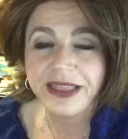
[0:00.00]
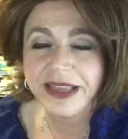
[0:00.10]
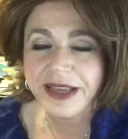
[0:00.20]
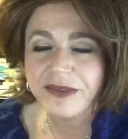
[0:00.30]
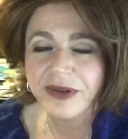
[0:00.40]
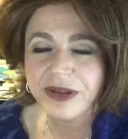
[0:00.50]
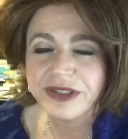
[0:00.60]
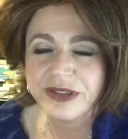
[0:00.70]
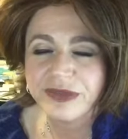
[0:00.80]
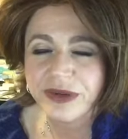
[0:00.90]
think I
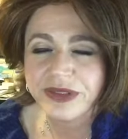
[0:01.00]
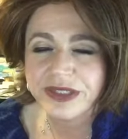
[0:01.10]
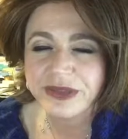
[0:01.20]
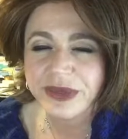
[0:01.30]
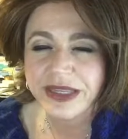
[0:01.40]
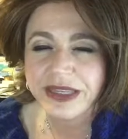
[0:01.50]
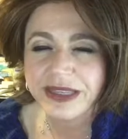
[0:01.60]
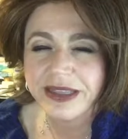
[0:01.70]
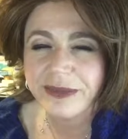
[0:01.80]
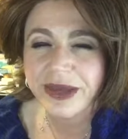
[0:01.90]
also wrote this week
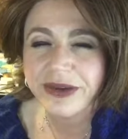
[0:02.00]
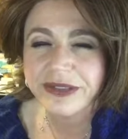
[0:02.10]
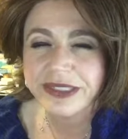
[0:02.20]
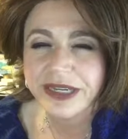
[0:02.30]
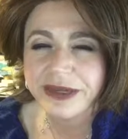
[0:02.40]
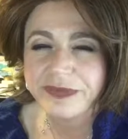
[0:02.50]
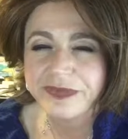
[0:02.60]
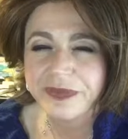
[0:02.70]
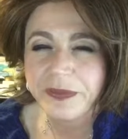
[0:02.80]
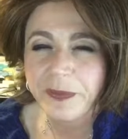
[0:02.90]
about
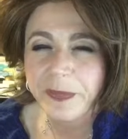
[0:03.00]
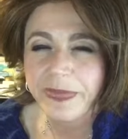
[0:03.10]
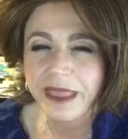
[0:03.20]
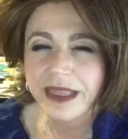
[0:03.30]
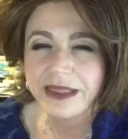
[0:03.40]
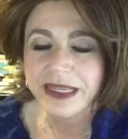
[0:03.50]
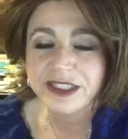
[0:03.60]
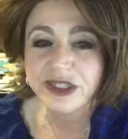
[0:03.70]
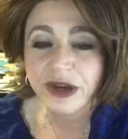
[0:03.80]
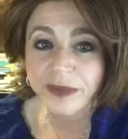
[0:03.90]
like
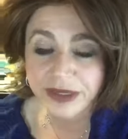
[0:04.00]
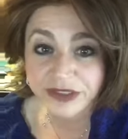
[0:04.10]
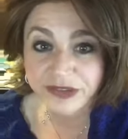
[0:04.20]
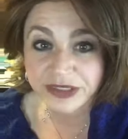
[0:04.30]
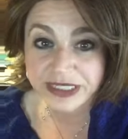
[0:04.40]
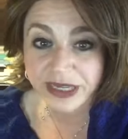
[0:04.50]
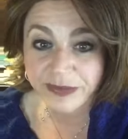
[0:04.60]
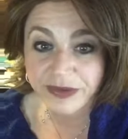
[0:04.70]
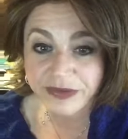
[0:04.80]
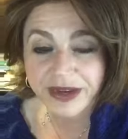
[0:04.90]
Starbucks, for
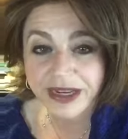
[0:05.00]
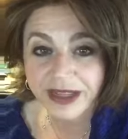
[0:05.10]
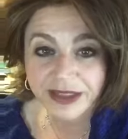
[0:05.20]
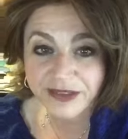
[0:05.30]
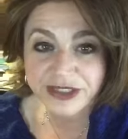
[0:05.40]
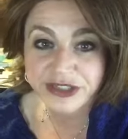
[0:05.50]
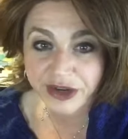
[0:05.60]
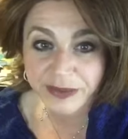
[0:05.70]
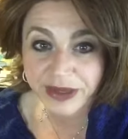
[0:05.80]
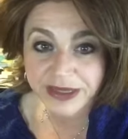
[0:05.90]
example, right? I love
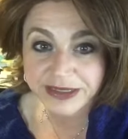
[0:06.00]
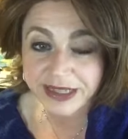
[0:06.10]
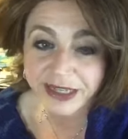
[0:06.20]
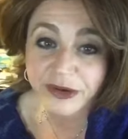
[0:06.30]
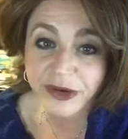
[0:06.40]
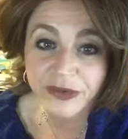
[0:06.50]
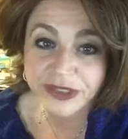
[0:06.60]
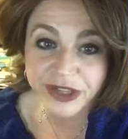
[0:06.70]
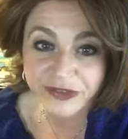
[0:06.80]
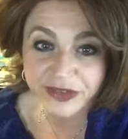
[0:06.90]
Starbucks. I don't go
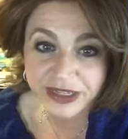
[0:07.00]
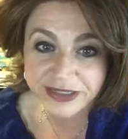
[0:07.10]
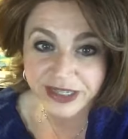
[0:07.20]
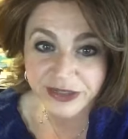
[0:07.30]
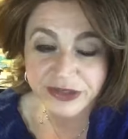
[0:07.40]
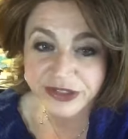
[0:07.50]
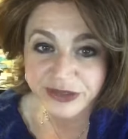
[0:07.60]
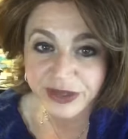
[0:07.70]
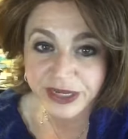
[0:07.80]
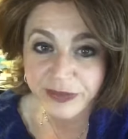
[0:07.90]
as often as I used
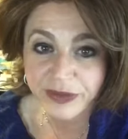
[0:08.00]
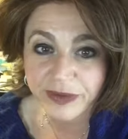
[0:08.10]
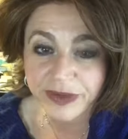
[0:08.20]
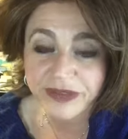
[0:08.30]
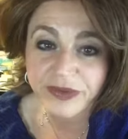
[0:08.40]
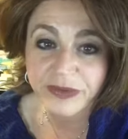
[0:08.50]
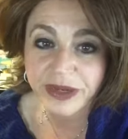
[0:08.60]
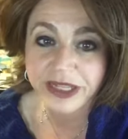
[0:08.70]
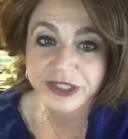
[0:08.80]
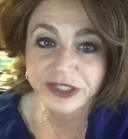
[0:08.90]
to anymore, but even
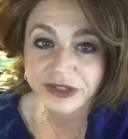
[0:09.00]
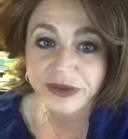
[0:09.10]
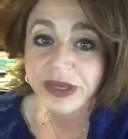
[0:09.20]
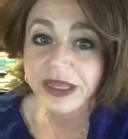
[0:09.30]
when I do,